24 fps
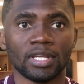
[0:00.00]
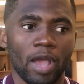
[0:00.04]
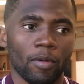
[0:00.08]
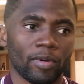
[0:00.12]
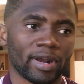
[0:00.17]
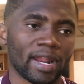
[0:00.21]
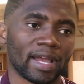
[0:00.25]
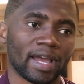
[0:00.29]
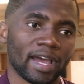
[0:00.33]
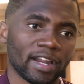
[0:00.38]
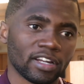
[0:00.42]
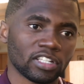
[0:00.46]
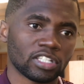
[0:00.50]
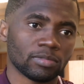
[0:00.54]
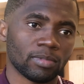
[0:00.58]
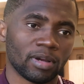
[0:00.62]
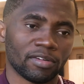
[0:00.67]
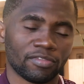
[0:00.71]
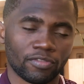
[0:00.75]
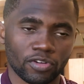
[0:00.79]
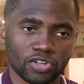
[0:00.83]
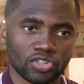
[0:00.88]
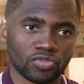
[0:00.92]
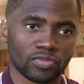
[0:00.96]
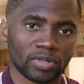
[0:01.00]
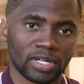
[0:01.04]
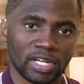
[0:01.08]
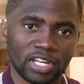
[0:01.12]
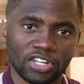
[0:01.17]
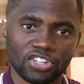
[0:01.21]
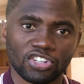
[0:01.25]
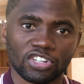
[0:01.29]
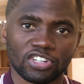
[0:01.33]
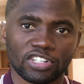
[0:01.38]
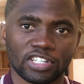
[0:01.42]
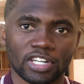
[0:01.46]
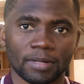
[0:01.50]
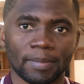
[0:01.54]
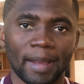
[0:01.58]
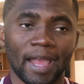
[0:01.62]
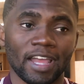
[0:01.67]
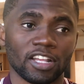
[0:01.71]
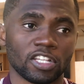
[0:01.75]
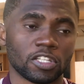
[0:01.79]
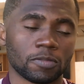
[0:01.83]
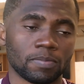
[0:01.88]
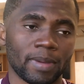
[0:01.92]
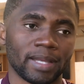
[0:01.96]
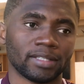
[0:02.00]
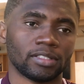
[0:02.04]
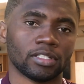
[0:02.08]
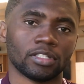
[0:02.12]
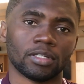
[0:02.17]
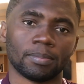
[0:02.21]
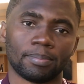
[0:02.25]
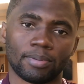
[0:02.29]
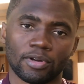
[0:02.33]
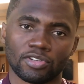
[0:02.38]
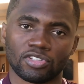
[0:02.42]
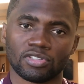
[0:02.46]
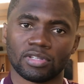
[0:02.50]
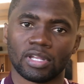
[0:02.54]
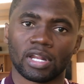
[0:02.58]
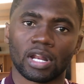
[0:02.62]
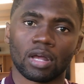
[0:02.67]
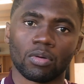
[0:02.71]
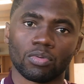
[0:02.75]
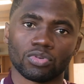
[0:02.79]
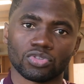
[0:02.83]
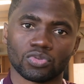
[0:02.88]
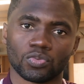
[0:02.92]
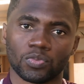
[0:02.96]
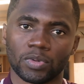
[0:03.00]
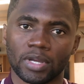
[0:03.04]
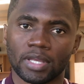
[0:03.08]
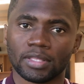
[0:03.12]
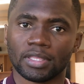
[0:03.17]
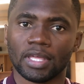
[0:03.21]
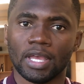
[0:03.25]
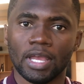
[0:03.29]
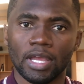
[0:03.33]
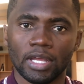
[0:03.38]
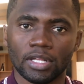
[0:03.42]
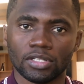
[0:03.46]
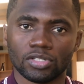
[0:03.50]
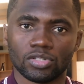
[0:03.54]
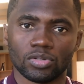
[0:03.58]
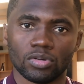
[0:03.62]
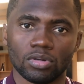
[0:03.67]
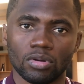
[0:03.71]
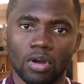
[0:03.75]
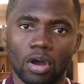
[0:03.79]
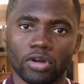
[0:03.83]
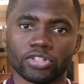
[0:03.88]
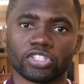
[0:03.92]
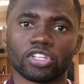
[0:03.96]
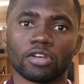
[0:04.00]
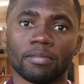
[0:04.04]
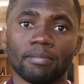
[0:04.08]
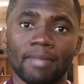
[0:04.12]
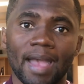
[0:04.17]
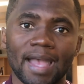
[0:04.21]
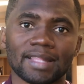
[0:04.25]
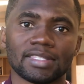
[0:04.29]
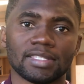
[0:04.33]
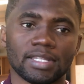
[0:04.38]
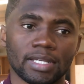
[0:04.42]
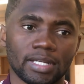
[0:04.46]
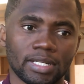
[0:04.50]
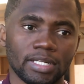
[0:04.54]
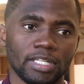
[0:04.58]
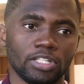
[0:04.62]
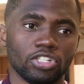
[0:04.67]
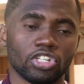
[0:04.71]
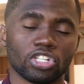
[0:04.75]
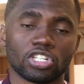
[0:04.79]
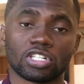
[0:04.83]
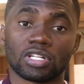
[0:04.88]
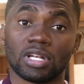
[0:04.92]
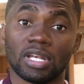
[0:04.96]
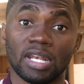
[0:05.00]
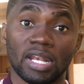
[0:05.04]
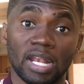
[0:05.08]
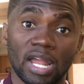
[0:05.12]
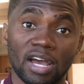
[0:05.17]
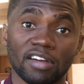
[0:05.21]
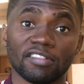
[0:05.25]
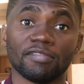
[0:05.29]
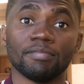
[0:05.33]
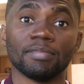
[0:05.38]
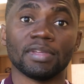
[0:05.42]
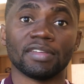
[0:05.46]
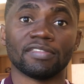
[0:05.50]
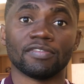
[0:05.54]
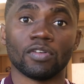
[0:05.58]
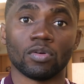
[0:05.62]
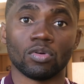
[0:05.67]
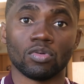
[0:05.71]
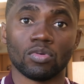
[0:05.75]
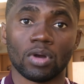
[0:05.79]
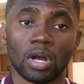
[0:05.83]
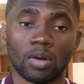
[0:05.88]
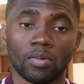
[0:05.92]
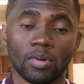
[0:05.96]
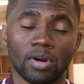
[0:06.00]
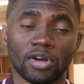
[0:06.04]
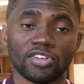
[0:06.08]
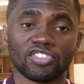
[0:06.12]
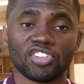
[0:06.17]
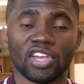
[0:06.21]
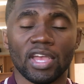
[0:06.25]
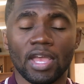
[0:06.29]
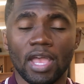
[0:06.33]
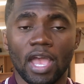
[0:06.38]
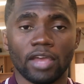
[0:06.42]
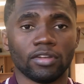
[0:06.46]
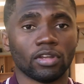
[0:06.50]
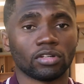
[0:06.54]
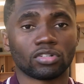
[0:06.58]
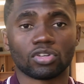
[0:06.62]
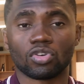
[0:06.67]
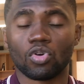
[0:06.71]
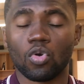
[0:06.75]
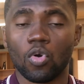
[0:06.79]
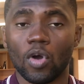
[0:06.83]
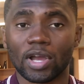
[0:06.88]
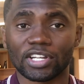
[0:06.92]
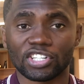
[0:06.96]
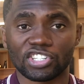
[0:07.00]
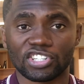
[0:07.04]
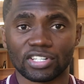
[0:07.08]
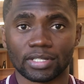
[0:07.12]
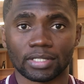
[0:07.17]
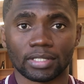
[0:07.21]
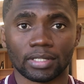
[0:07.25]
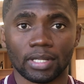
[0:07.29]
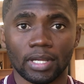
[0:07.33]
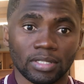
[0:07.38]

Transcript: And when I got into my first relationship, I expected the person that I was with to automatically just love me for who I was and not question.